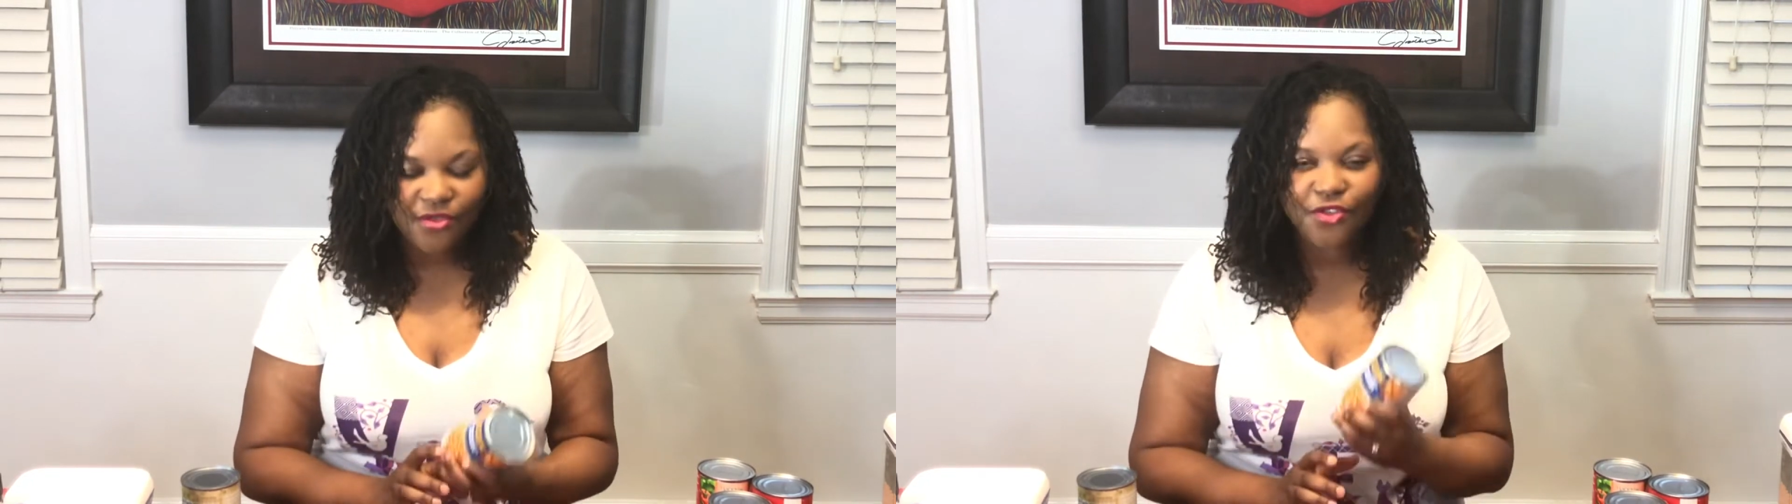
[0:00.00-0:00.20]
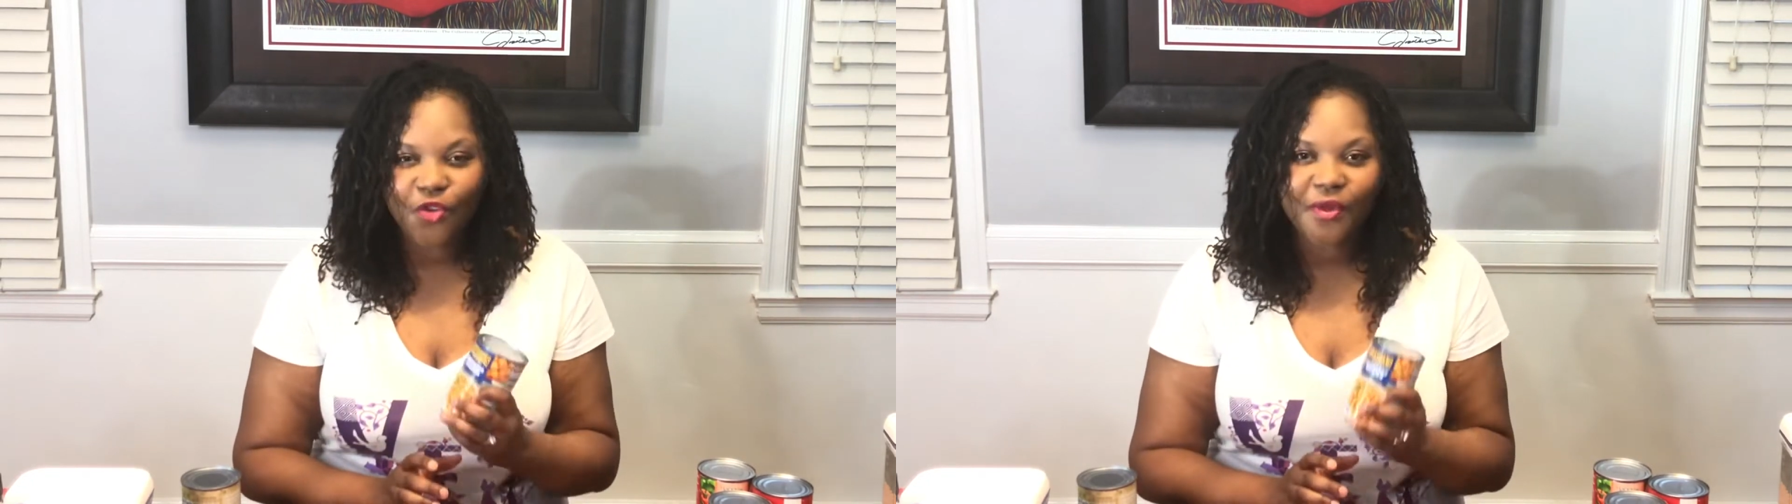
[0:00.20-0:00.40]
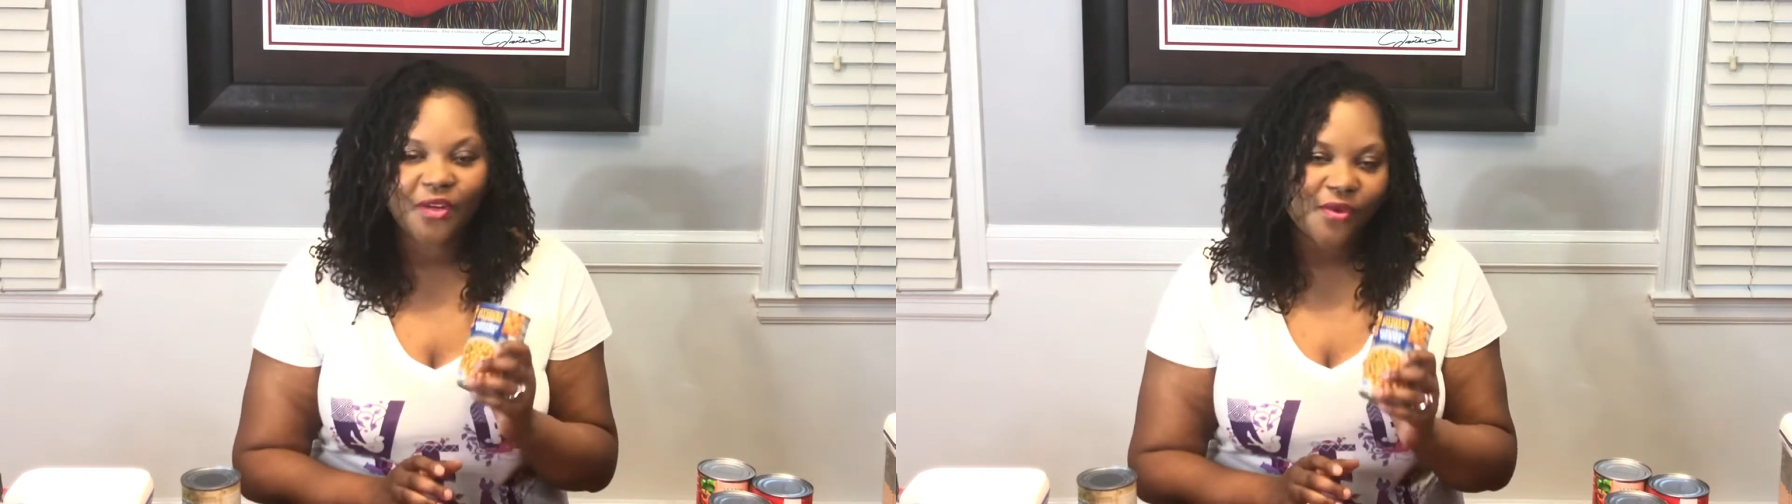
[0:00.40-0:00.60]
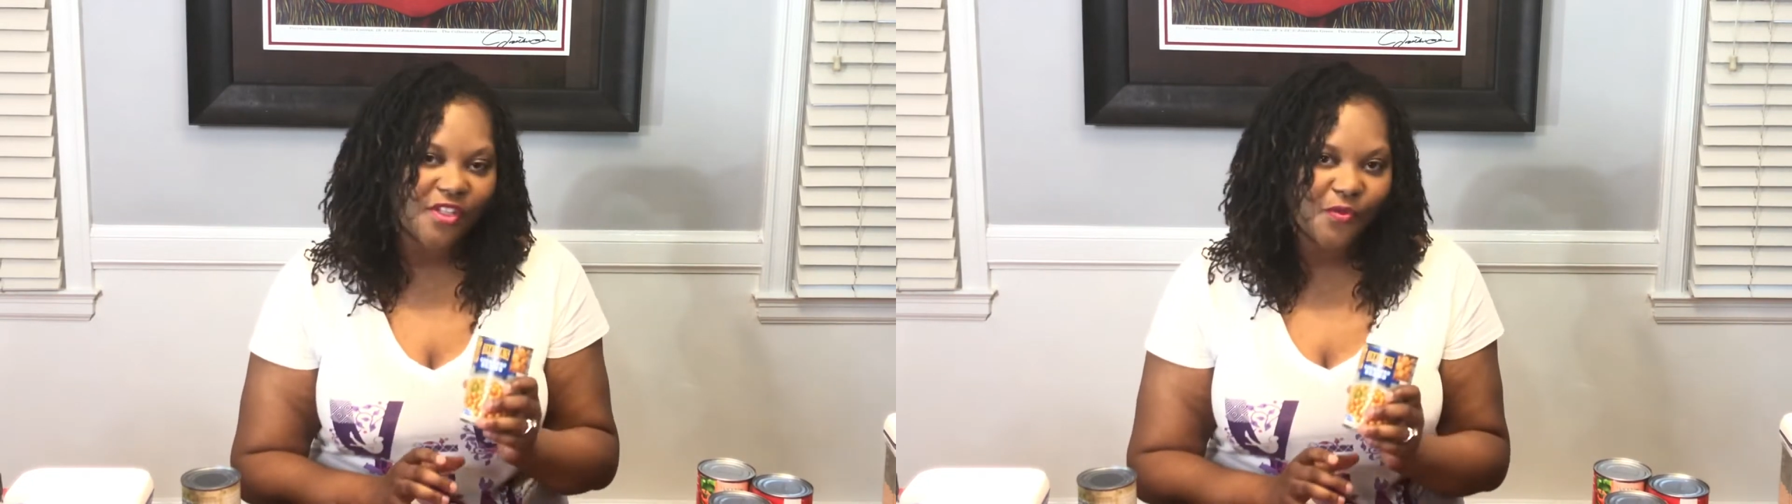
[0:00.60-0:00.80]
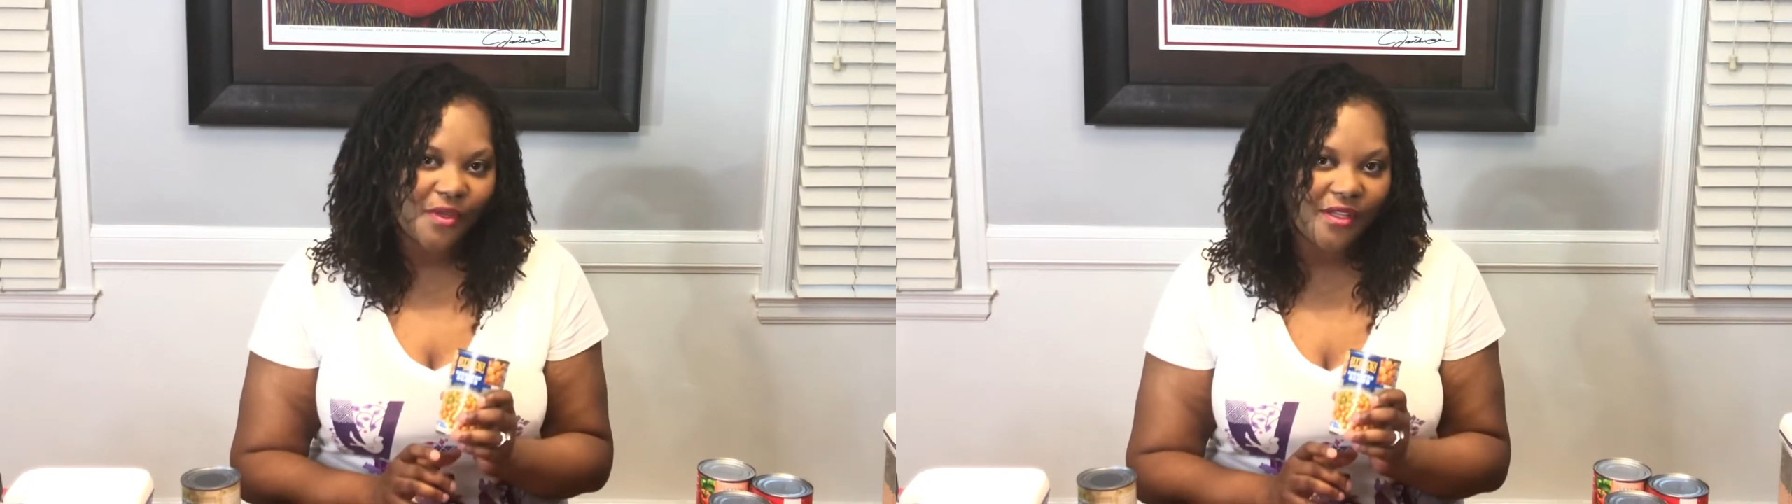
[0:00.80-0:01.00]
So many
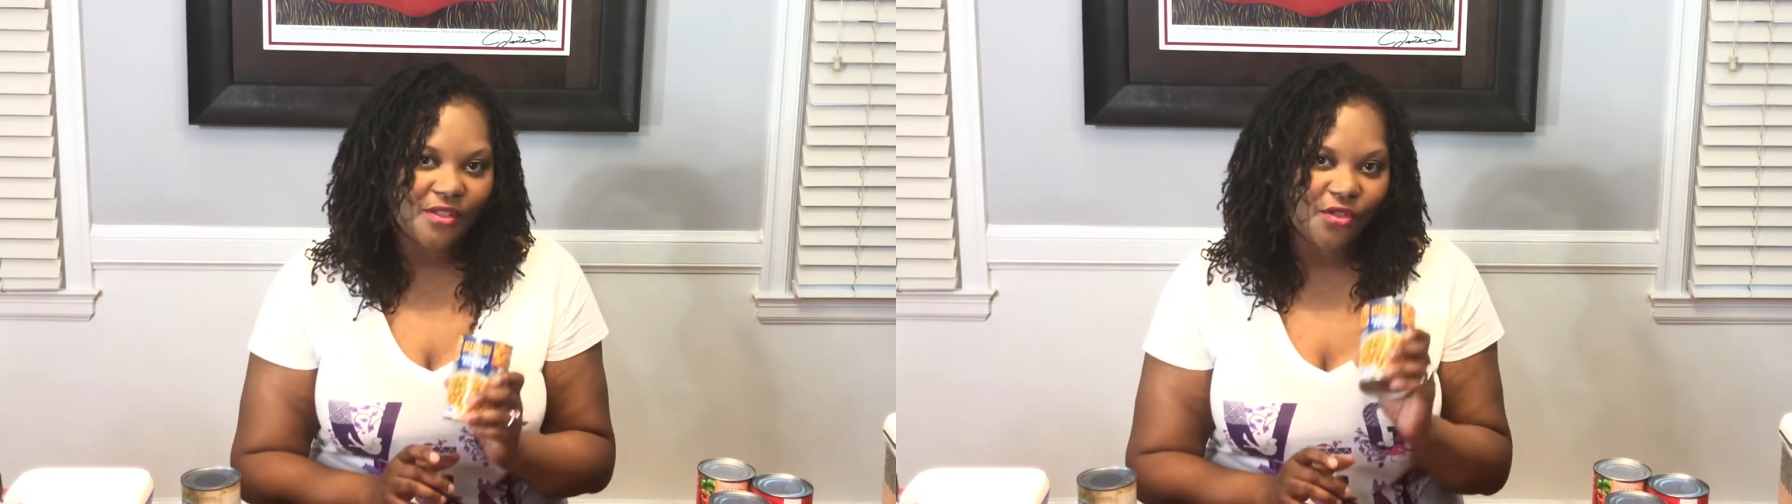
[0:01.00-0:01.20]
recipes that